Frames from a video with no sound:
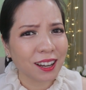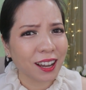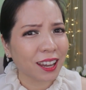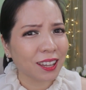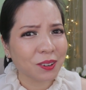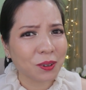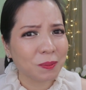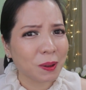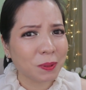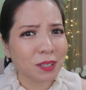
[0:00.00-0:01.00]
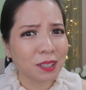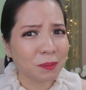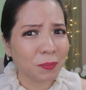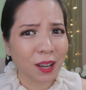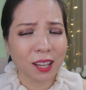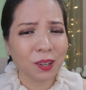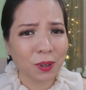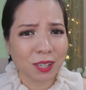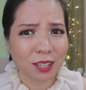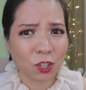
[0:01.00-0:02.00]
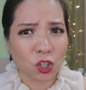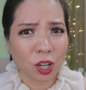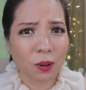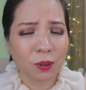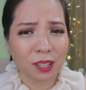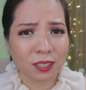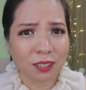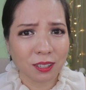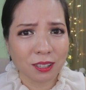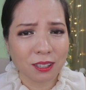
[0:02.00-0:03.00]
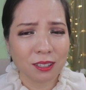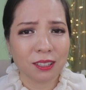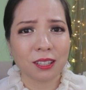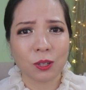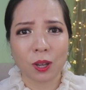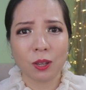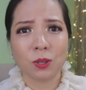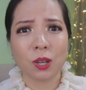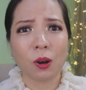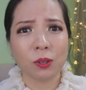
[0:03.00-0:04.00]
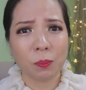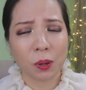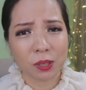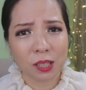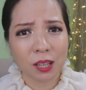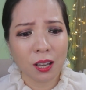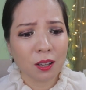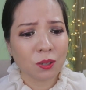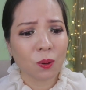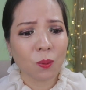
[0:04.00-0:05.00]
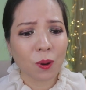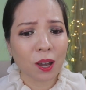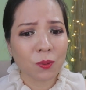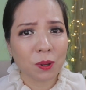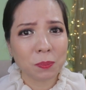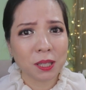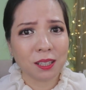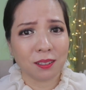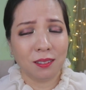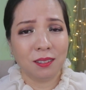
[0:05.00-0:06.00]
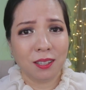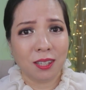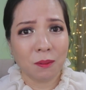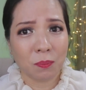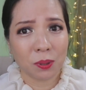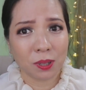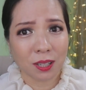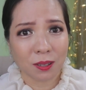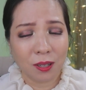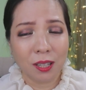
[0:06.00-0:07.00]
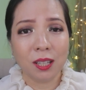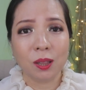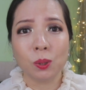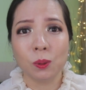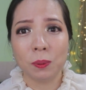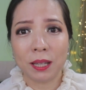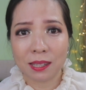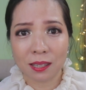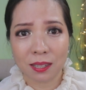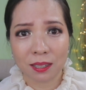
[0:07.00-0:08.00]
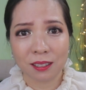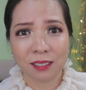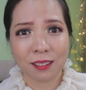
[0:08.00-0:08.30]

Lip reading: I cannot remember the name, but anyways, the gel glitters that you can use it on the body. So why repeat the same product in 2 places?